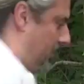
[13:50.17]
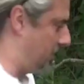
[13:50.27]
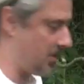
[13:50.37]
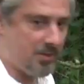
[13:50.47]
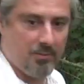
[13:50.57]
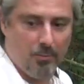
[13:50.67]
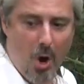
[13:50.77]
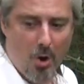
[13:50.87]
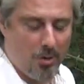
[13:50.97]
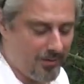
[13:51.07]
you should just,
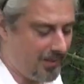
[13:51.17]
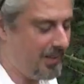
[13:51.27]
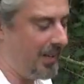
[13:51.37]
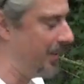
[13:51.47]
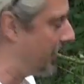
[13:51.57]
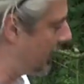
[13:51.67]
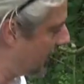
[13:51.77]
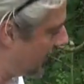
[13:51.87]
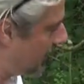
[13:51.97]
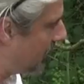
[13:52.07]
woo!
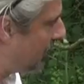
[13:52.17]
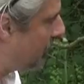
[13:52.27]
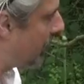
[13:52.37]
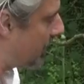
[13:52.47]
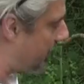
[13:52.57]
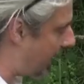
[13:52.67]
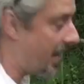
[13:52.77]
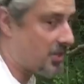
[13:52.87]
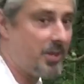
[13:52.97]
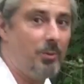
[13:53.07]
My God, that
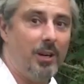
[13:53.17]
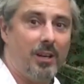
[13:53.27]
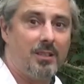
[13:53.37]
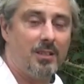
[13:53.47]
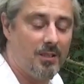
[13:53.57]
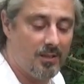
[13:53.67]
actually worked.